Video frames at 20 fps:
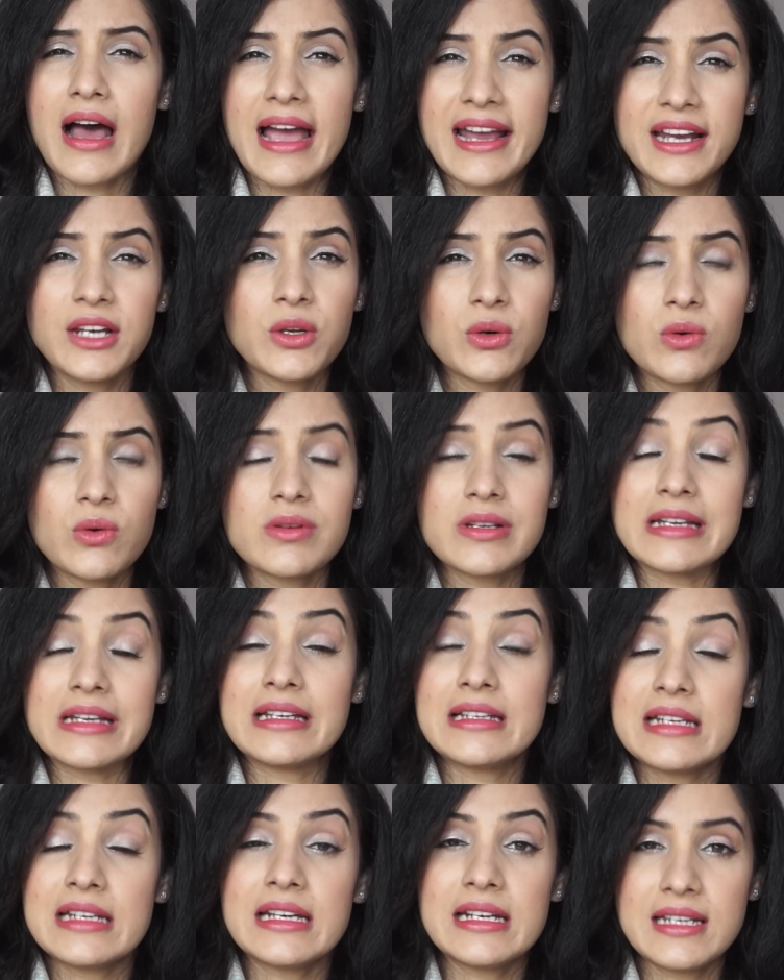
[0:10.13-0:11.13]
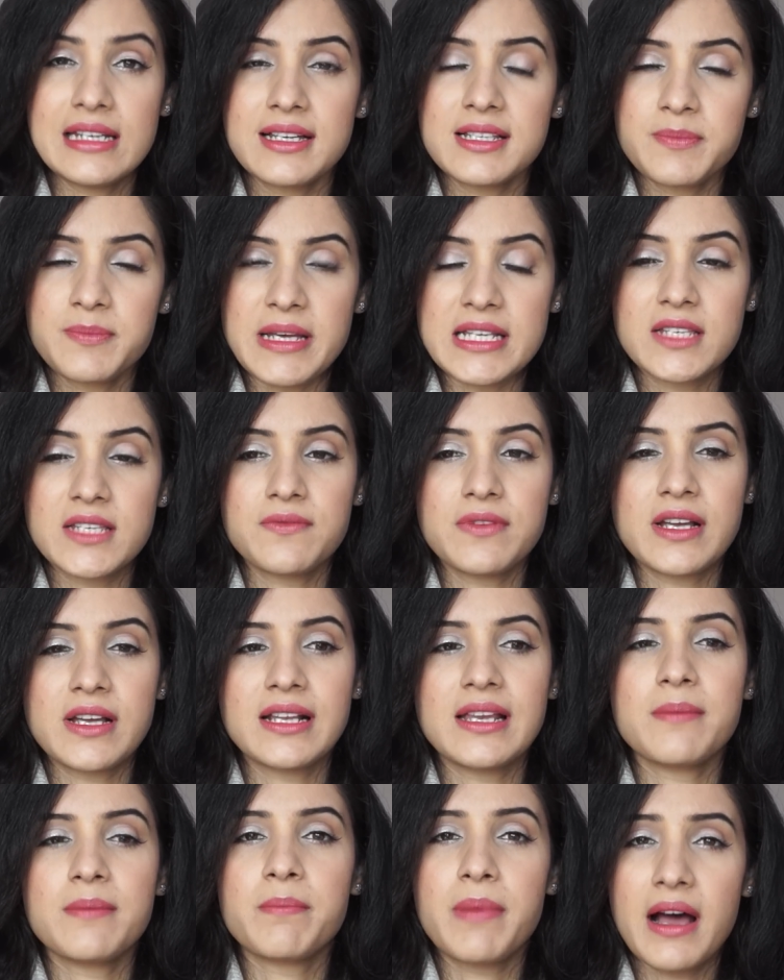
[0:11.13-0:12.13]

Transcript: I know in India specifically,